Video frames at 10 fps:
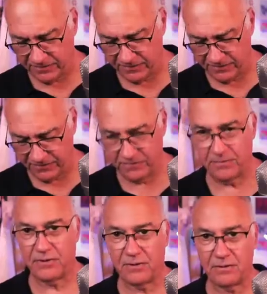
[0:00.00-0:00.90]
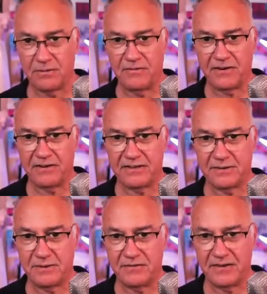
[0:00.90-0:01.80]
f- probably figure out some
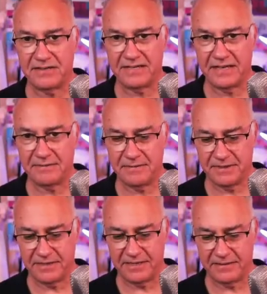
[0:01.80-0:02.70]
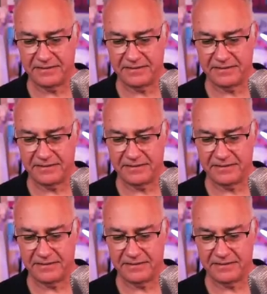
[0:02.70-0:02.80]
way to fix that, but yeah.